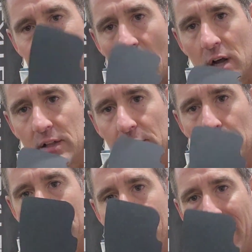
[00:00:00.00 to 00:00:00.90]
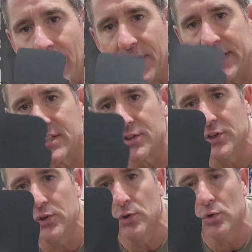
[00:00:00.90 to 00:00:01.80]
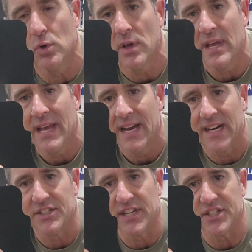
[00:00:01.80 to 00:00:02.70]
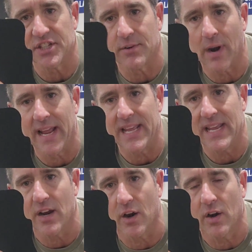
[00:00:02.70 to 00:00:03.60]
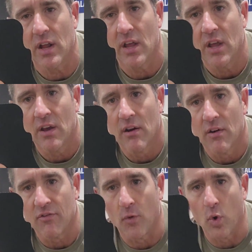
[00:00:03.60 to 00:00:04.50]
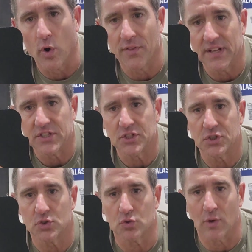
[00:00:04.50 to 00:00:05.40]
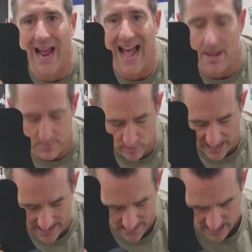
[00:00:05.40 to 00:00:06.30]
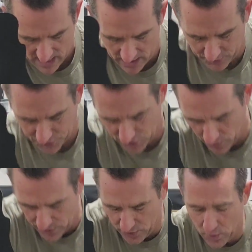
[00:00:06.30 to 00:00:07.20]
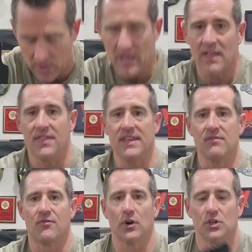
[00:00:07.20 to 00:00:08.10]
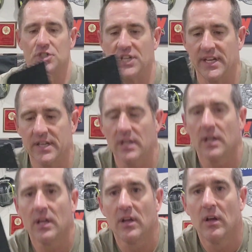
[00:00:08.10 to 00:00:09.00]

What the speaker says: to talk a little bit about this new addition right here for the strap, okay? I'll show you the version